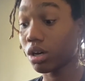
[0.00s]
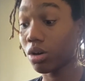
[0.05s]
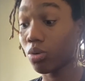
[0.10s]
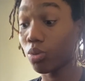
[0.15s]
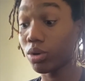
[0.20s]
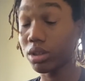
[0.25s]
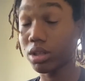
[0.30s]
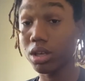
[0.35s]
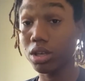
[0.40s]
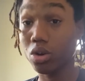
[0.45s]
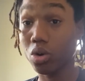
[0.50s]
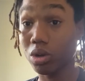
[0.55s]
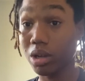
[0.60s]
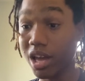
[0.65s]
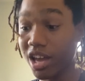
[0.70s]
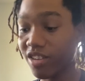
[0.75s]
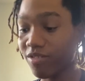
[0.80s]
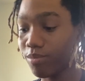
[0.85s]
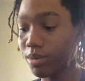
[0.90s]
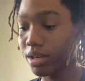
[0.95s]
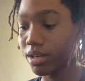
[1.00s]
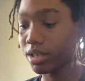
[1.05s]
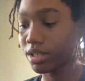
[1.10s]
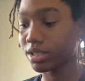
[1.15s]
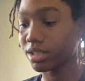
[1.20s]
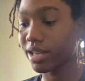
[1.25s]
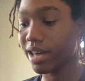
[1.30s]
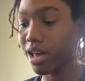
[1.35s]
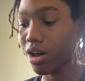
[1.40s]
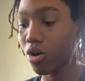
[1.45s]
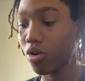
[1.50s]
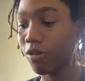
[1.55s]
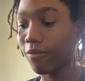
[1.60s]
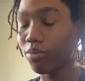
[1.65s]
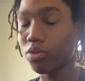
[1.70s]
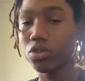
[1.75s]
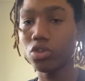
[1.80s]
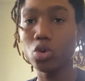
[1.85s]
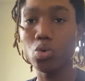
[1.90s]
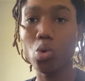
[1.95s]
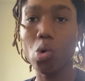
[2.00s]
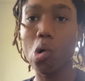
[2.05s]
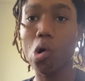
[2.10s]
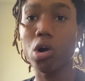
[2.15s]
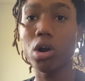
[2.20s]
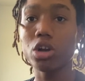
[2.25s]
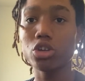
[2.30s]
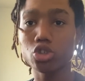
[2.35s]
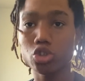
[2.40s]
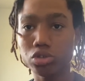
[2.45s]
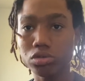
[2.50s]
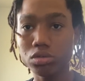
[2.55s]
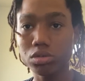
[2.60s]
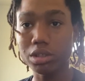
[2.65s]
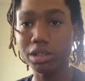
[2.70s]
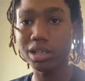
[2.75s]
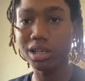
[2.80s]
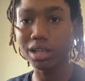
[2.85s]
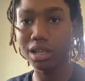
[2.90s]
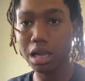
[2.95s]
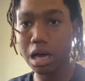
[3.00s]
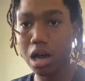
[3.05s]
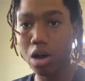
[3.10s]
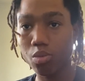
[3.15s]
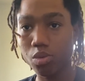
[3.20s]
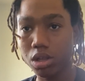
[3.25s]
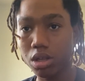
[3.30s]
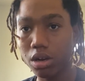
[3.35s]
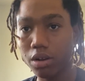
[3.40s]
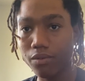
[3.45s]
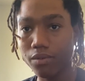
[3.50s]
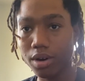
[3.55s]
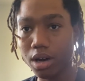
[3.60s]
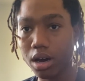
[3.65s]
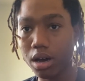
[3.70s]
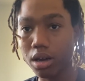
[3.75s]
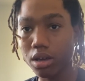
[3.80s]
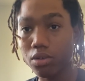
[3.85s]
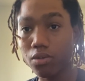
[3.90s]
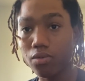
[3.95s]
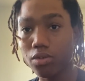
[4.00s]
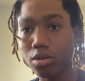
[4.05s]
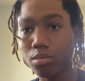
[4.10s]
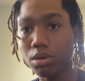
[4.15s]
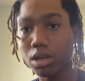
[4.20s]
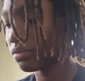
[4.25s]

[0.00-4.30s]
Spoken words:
within your life, because now you are truly aligned with the divine. You feel me?